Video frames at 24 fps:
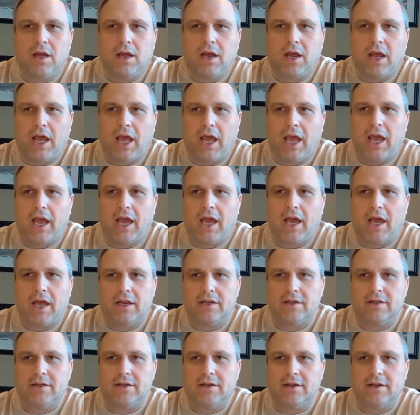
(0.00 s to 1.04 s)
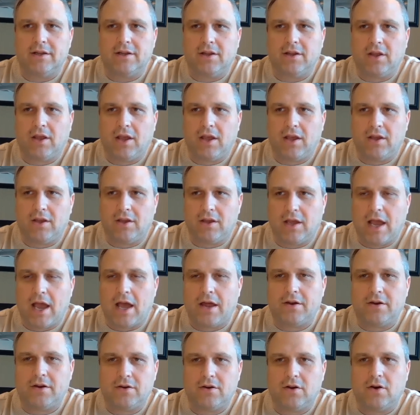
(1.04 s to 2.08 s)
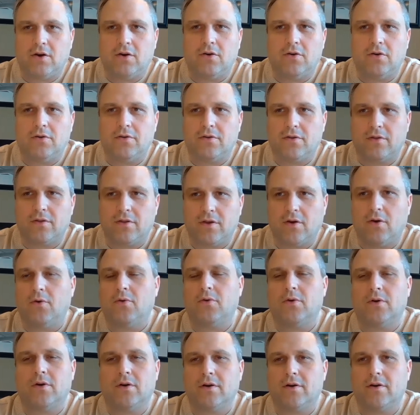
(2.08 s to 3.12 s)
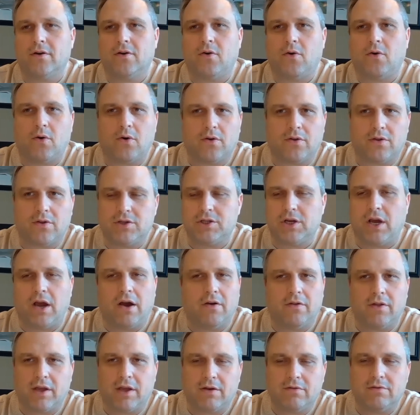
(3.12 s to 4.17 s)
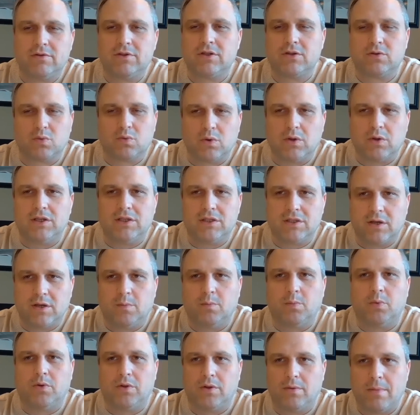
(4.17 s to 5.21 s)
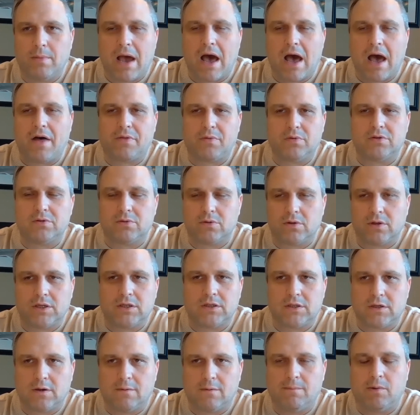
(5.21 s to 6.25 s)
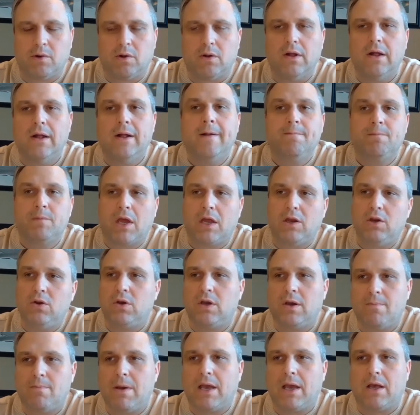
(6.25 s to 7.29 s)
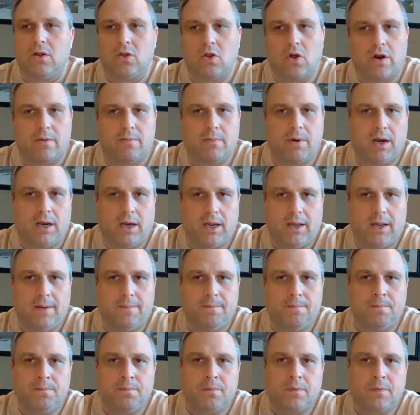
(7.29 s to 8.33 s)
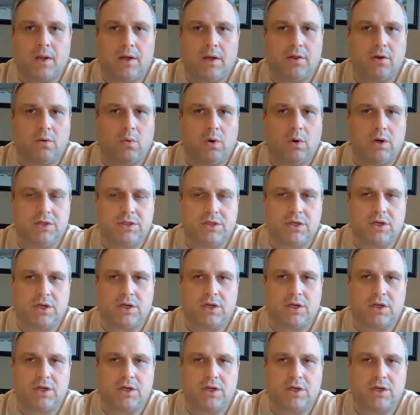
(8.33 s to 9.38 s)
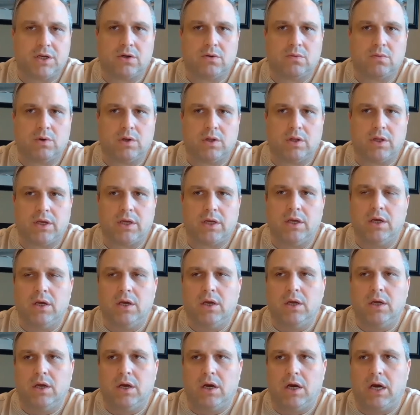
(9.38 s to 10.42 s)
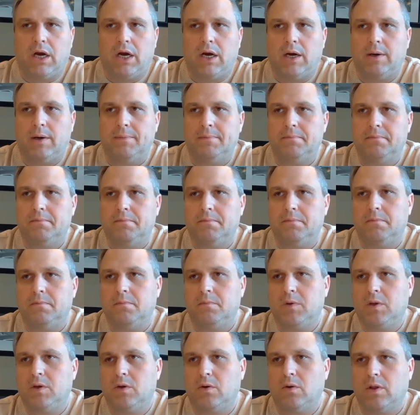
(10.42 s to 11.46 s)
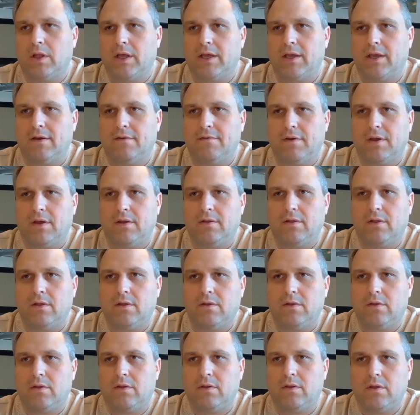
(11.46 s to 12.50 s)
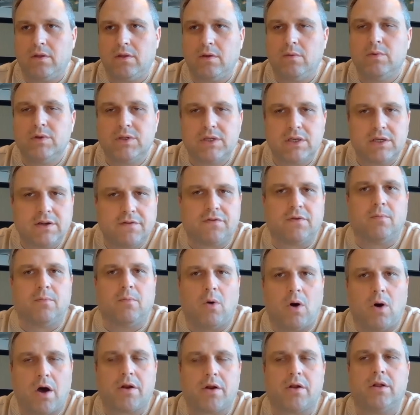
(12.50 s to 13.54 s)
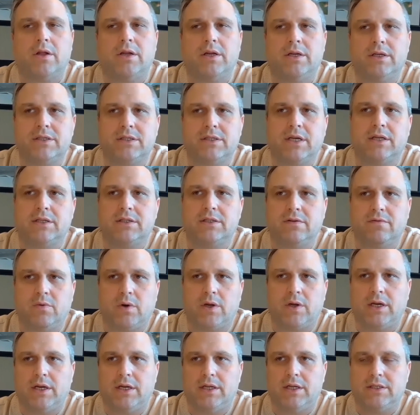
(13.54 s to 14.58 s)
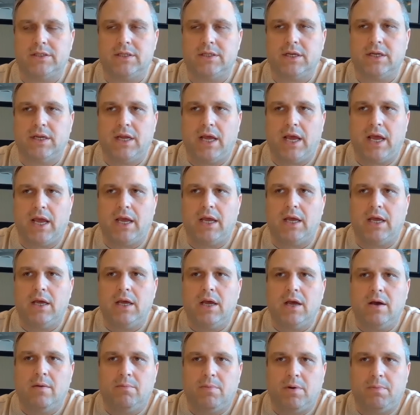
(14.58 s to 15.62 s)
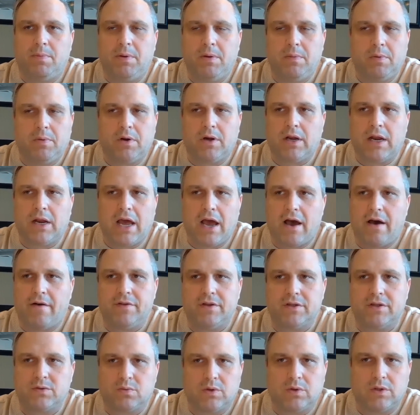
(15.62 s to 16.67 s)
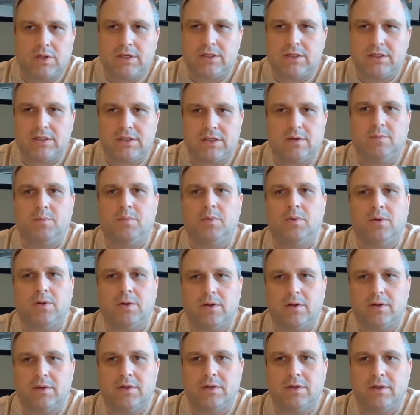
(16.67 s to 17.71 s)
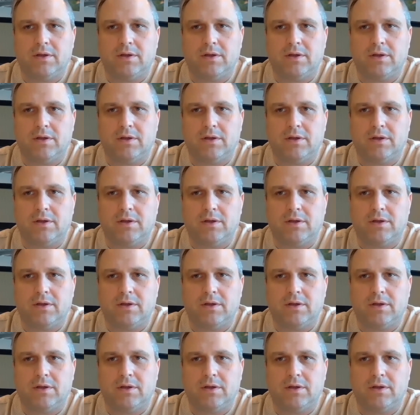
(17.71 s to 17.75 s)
And you had to know the owner or the chef. Like, it was just really simple. The math was really simple, and you can make a lot of money. There wasn't a concern really. Like it was a different model in a sense of what it is today, but people could have this really simple